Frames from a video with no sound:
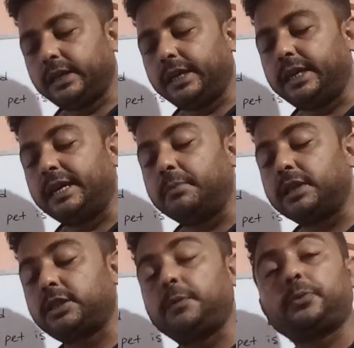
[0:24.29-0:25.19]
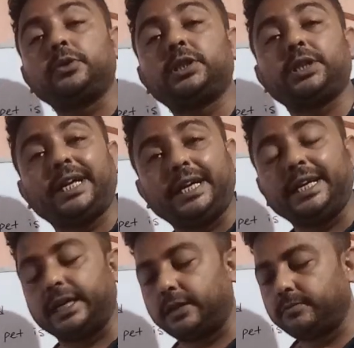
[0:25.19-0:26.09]
in Himachal Pradesh,
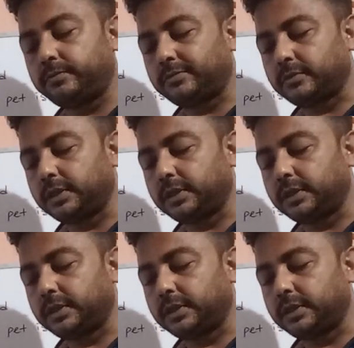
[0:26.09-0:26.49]
India.